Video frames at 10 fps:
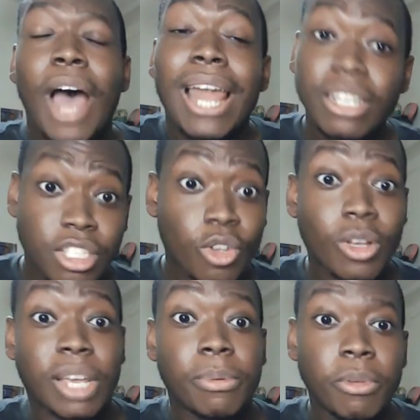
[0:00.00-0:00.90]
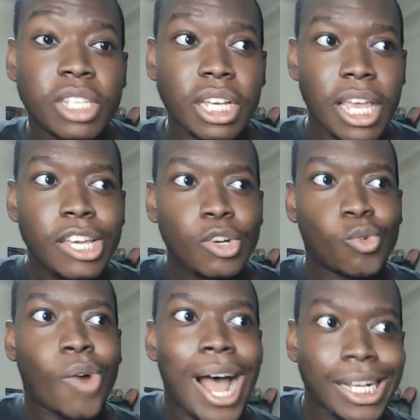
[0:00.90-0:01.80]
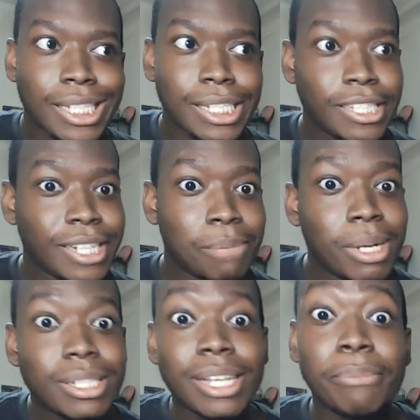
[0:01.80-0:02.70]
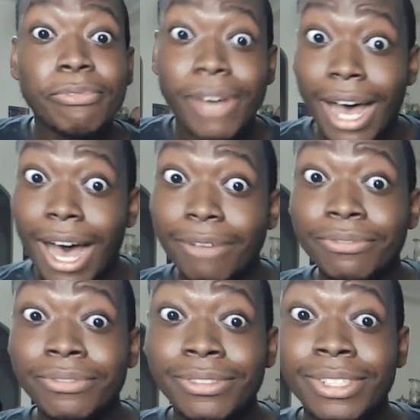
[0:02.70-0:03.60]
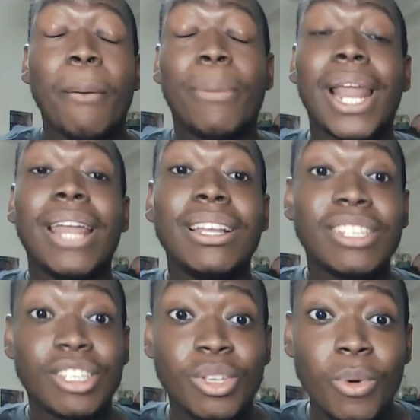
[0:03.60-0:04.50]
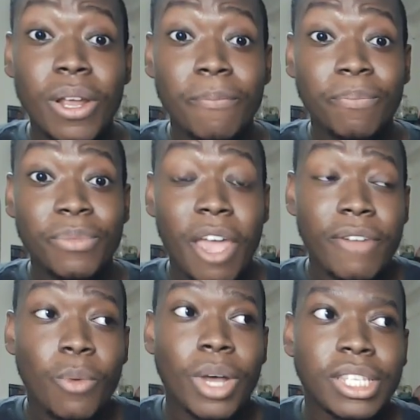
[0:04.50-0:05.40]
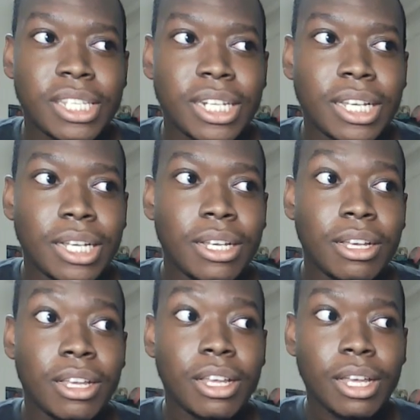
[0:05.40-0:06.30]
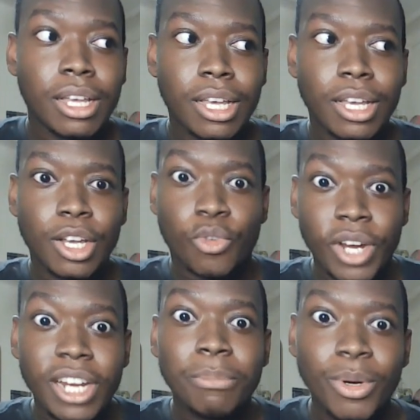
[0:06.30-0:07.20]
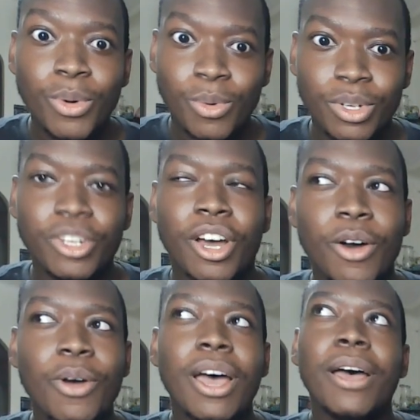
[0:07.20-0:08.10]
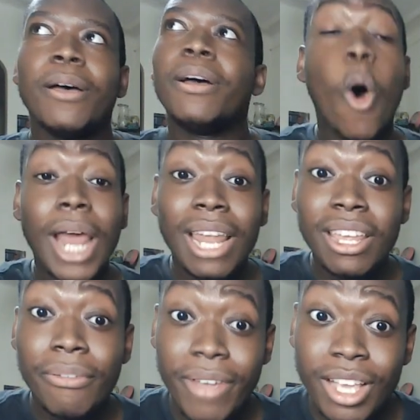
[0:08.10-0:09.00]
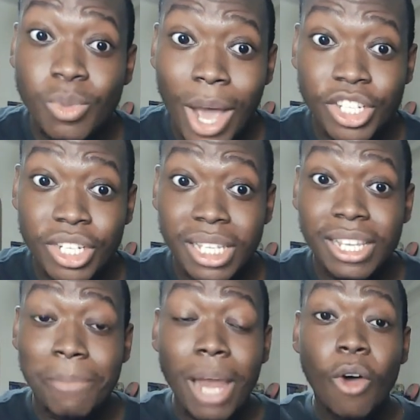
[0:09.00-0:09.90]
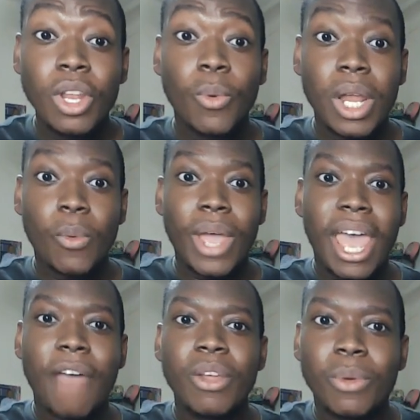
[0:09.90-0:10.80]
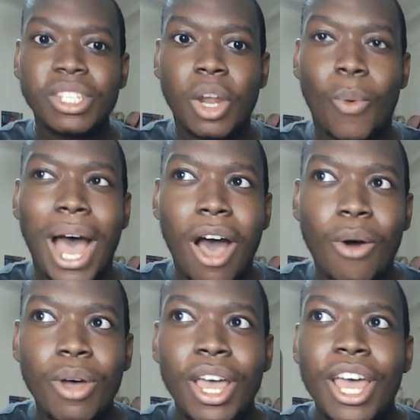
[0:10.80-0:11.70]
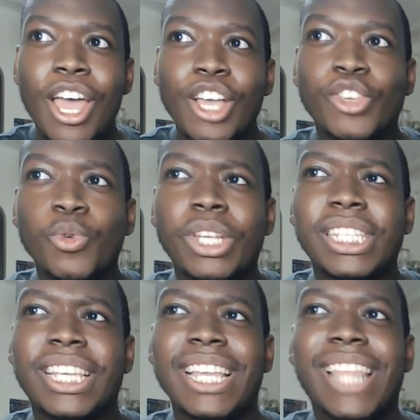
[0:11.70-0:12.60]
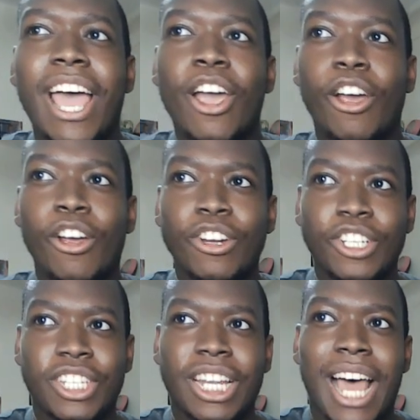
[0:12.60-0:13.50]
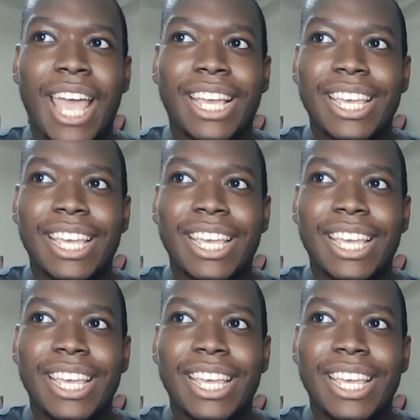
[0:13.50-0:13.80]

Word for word: listen to all type of music. Rock is not my top 5, but I listen to it every once in a green moon, you know? All the Aaliyah fans watching this, am I the only one where every once in a while you just get that urge to like